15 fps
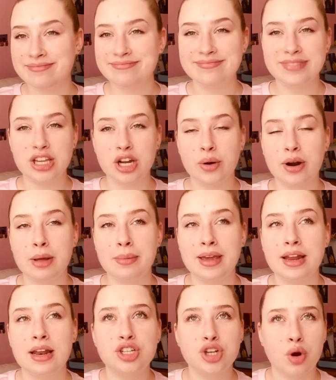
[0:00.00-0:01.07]
You know what I
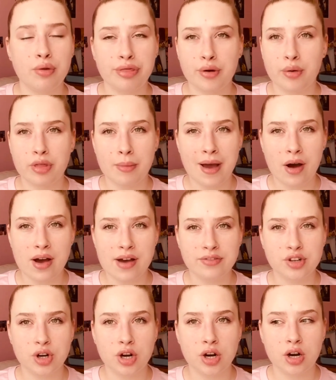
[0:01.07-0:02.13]
mean? Don't throw them out
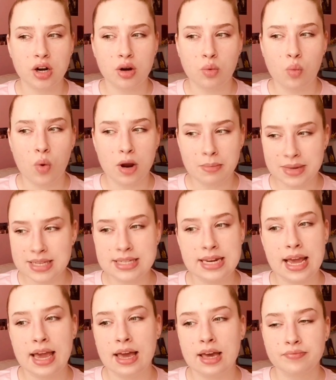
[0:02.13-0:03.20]
after one
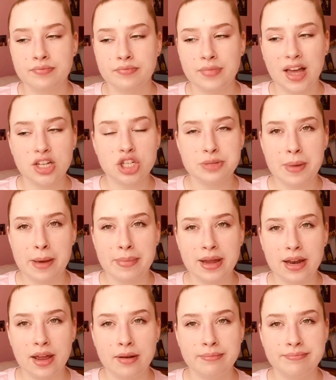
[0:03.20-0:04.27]
mistake. That's just my
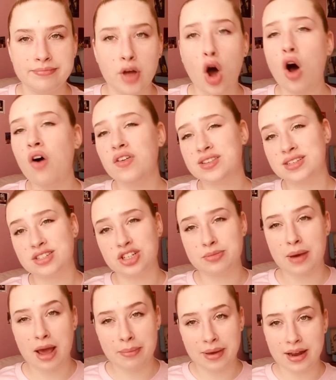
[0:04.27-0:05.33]
opinion. All this is just my
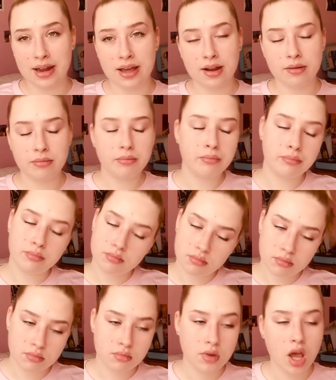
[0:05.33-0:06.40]
opinion.
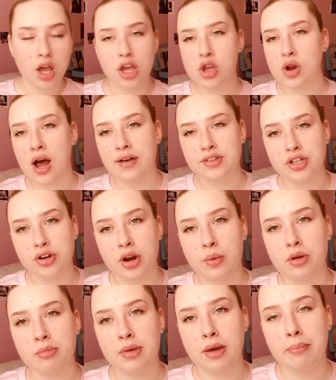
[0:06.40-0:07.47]
You don't have to agree with
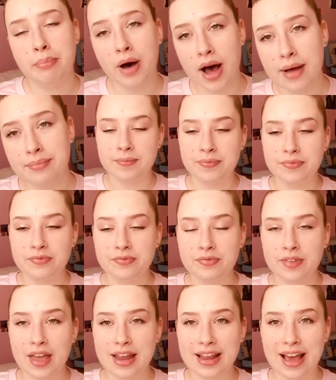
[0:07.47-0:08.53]
me.
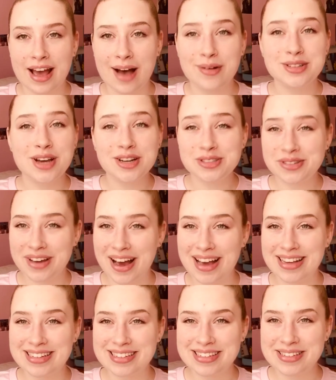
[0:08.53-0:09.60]
And yeah, I'll talk to you
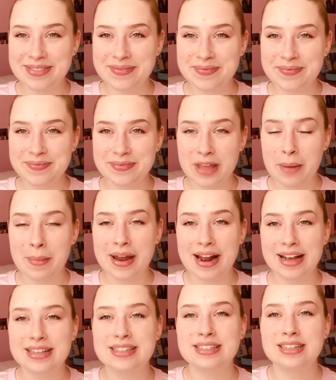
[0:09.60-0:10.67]
guys in my
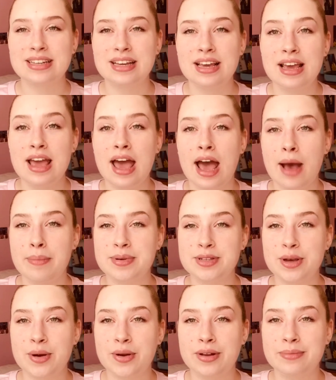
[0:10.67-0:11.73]
next
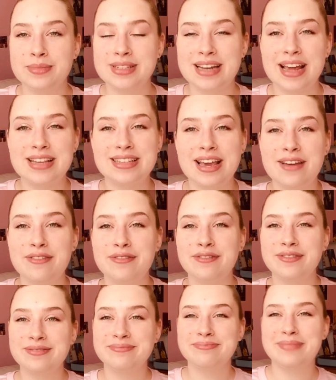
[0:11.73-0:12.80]
episode. Stay safe.
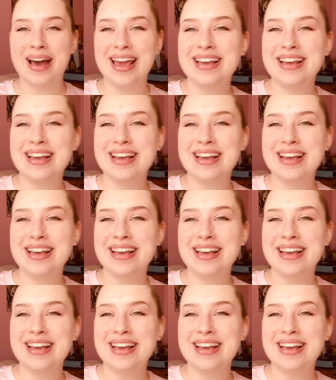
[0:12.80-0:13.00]
Bye.